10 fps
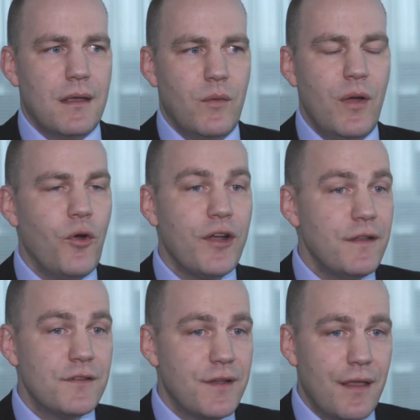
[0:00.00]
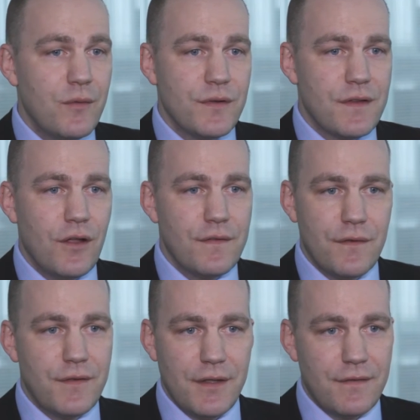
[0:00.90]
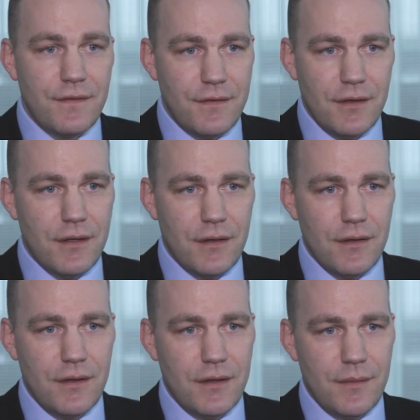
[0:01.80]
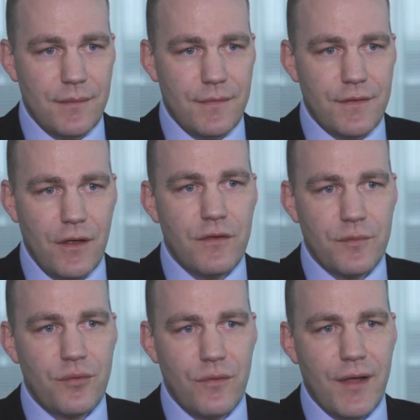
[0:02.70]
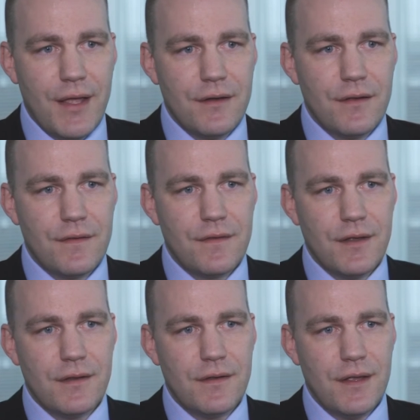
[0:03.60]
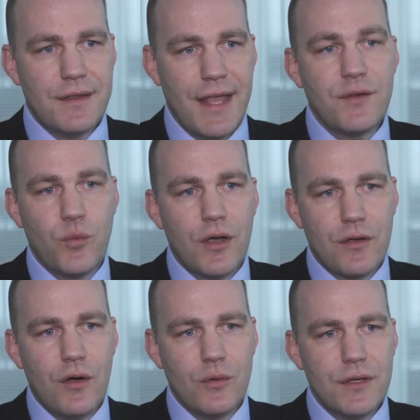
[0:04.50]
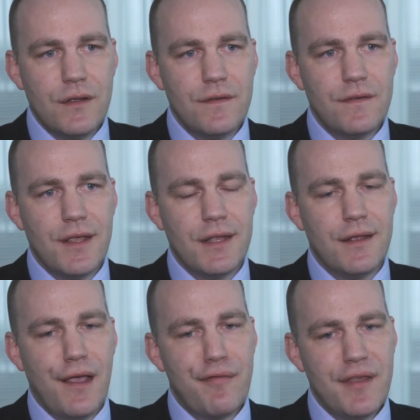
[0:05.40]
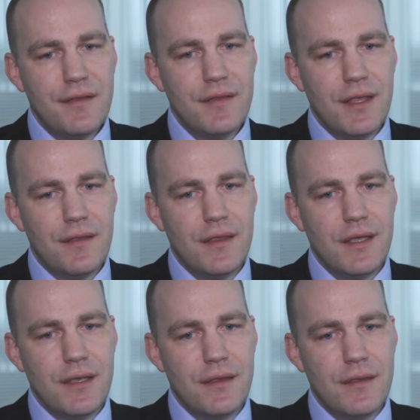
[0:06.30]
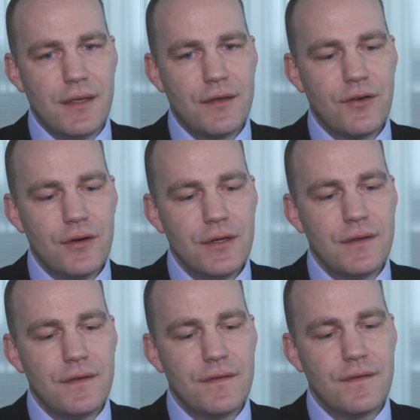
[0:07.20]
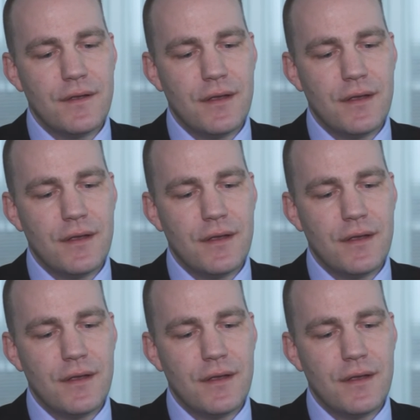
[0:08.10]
We're working together with lots of these service providers and network owners, and I think that the current